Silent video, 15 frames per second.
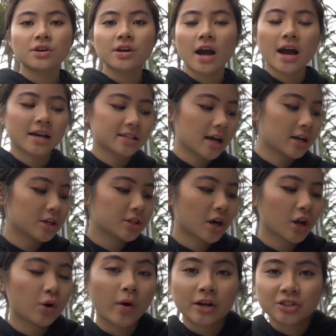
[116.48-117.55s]
So guys, I just
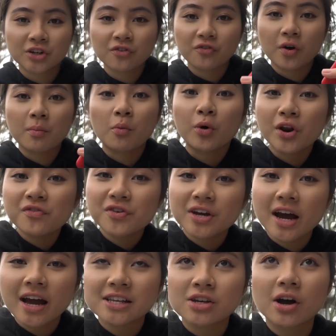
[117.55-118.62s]
got a question from one of you
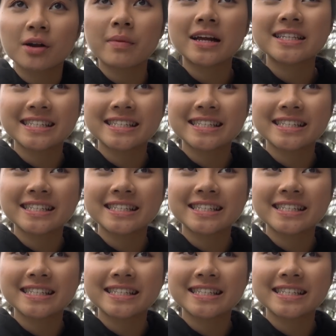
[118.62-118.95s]
guys on my